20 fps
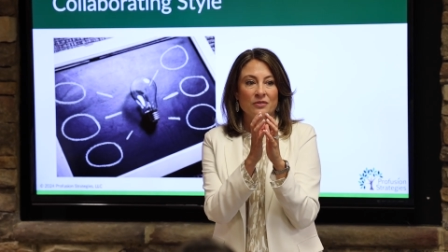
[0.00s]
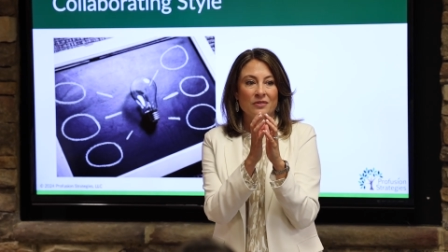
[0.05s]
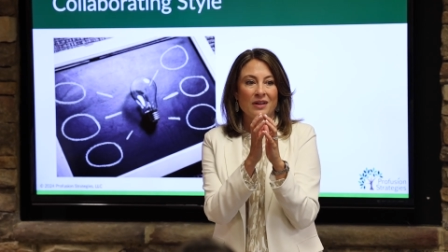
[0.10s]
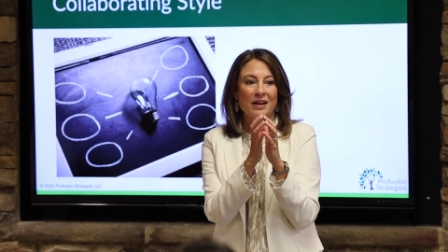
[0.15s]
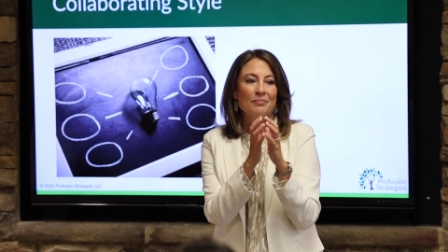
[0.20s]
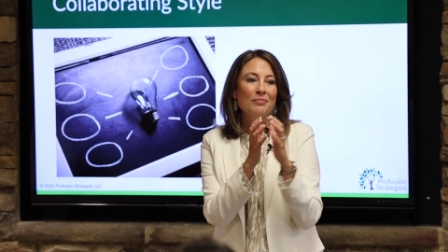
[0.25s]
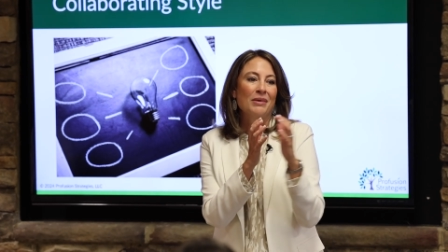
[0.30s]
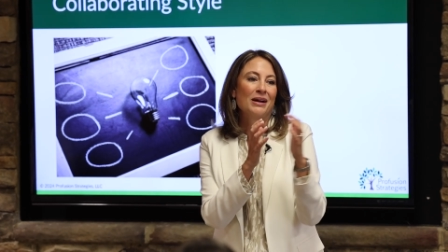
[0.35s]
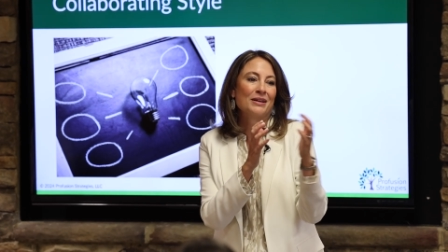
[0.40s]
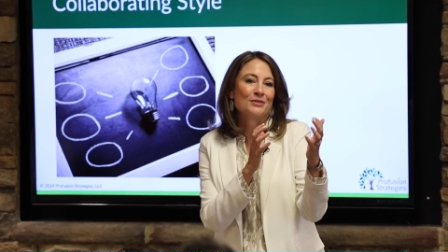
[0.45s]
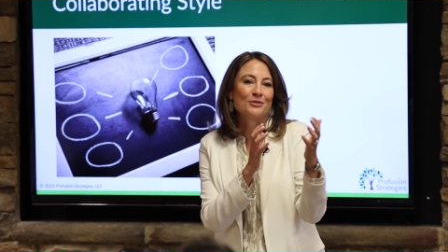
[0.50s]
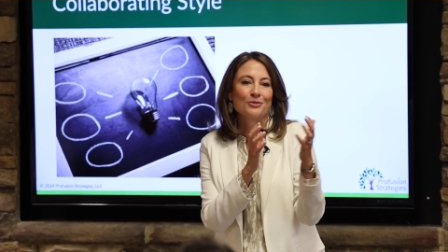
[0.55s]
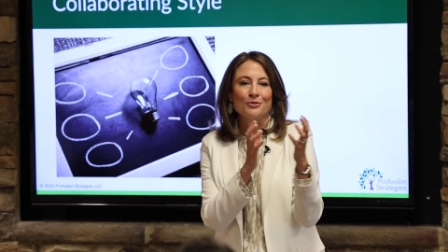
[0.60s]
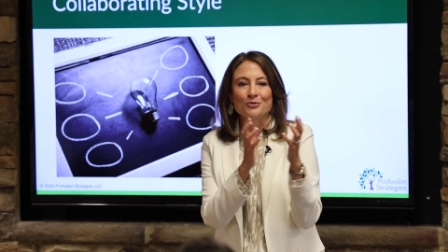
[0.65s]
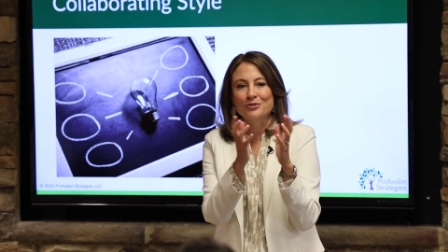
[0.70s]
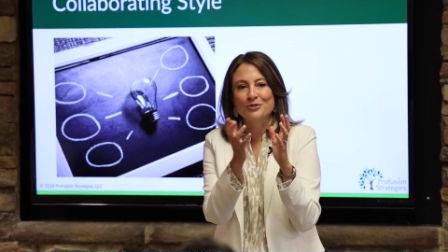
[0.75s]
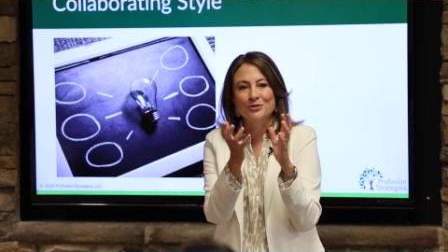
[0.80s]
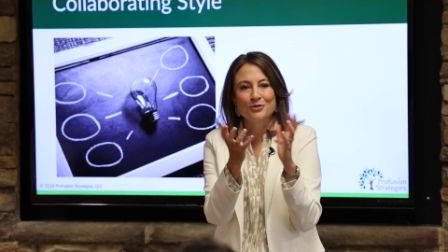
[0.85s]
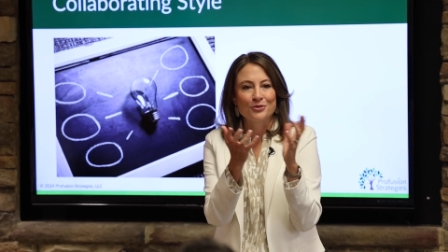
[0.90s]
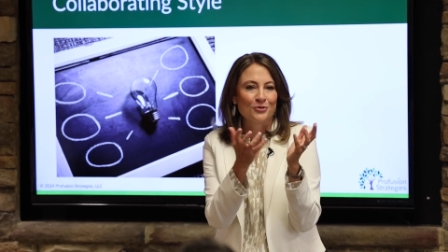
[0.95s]
like my
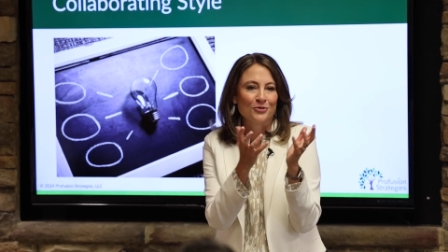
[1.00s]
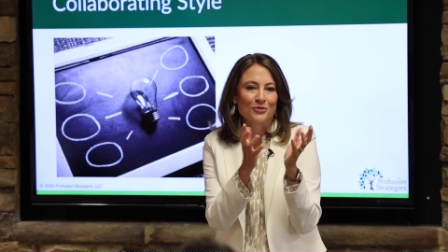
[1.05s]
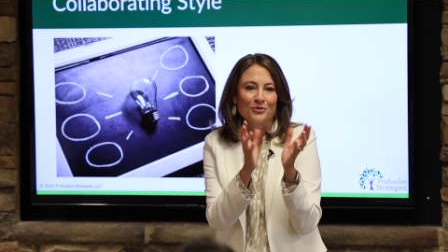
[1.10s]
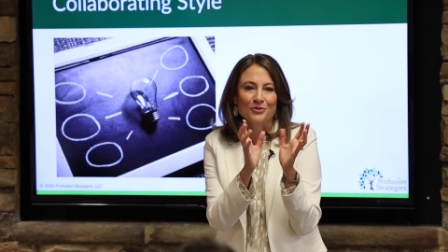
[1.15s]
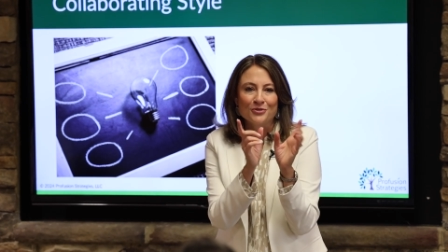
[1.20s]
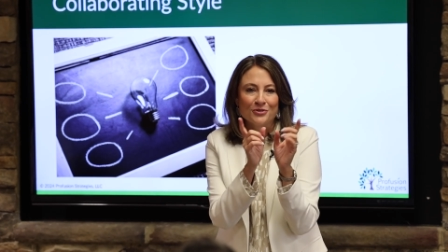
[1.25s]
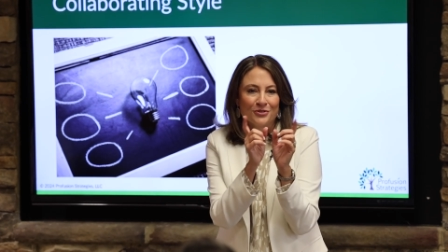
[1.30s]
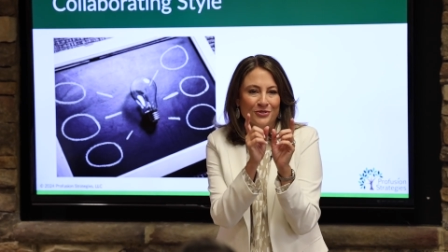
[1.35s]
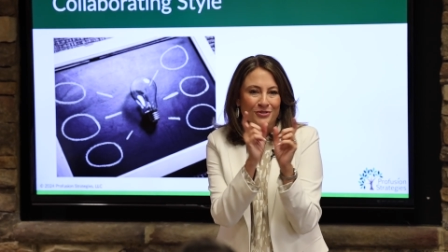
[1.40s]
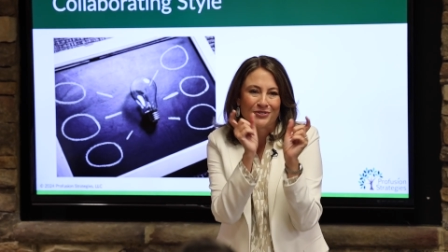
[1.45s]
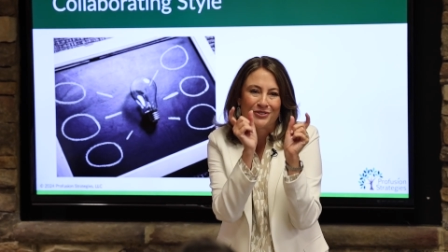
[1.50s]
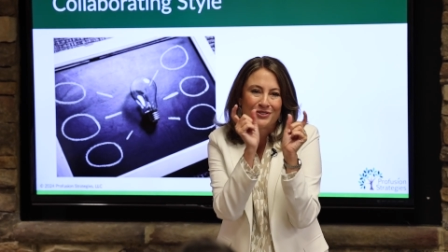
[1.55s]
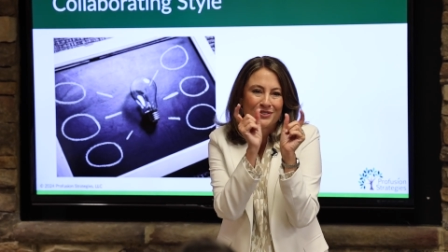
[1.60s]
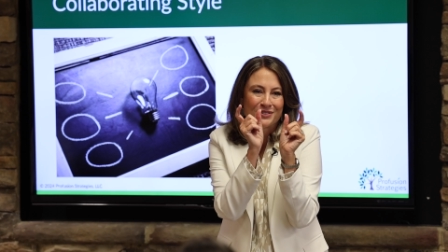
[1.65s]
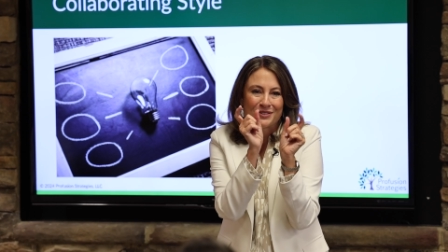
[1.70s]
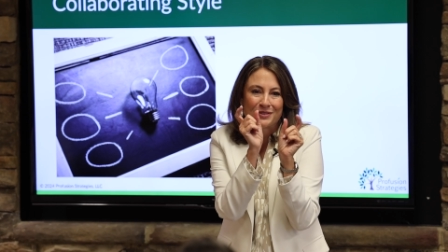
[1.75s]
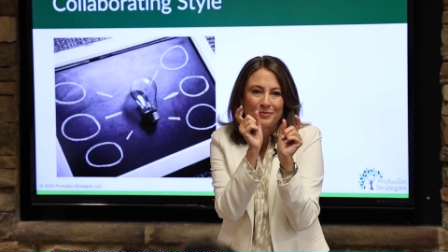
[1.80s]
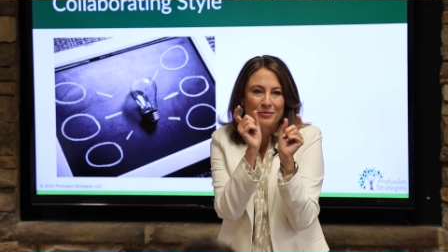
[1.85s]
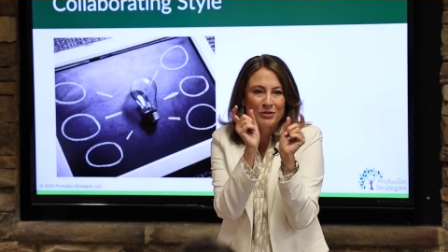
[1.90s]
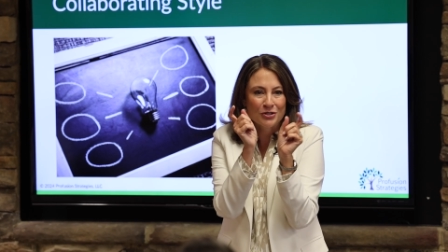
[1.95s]
solution and your solution are
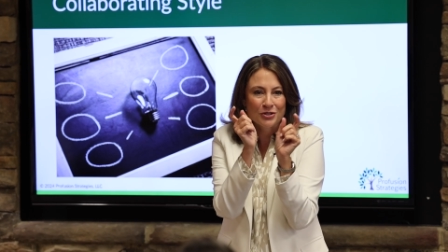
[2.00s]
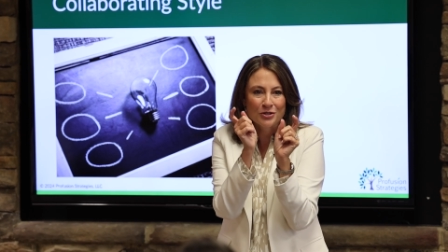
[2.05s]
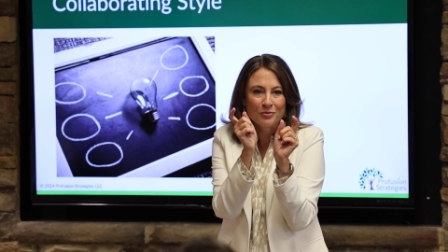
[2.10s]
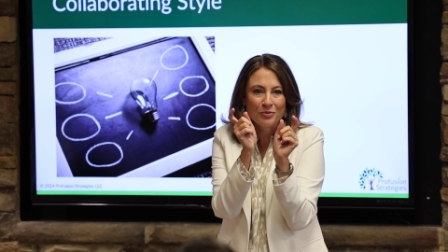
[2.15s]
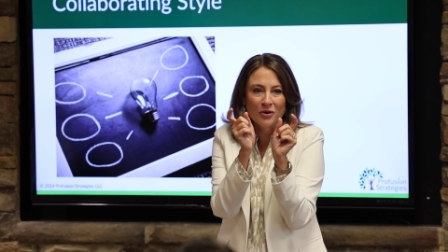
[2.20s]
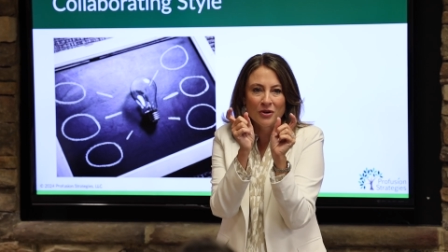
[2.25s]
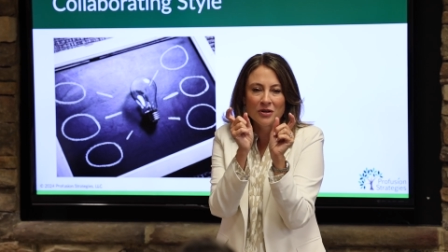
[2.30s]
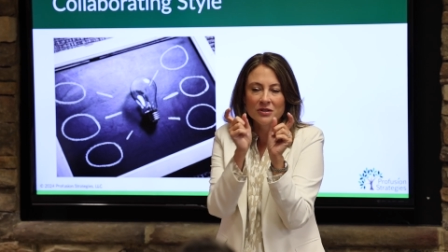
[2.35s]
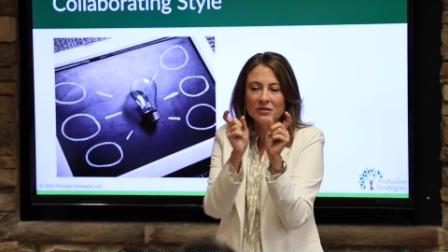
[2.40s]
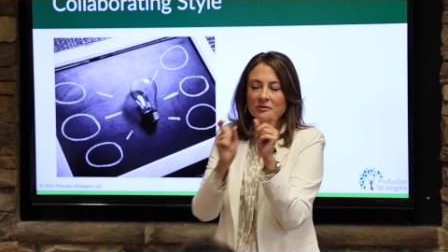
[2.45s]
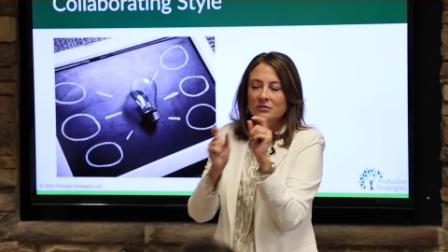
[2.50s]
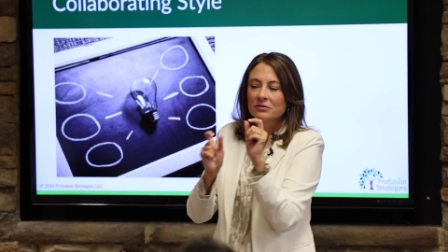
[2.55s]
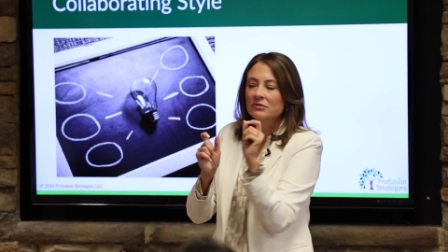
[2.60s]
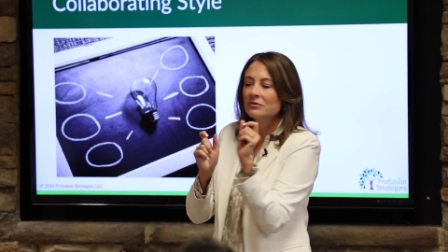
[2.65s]
just a smidgen apart,